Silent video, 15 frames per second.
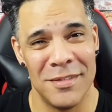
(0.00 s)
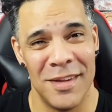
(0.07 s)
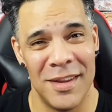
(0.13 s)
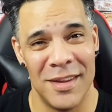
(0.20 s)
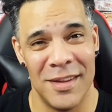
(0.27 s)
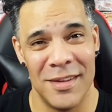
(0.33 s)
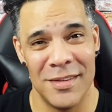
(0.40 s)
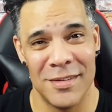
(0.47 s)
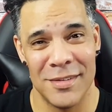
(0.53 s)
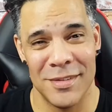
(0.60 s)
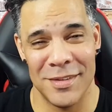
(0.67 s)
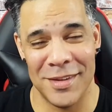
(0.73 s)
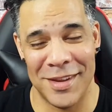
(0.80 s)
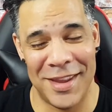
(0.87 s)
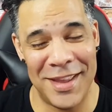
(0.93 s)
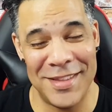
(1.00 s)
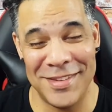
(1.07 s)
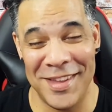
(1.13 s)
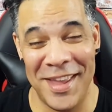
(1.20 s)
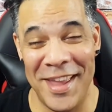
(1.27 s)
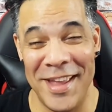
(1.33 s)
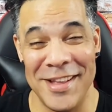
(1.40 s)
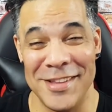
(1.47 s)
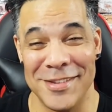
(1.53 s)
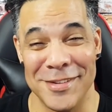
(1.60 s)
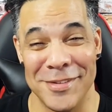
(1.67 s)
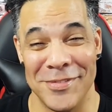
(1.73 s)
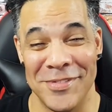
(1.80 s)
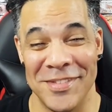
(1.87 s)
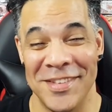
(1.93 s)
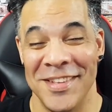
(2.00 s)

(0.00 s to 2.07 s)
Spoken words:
I guess. I can't say handsome.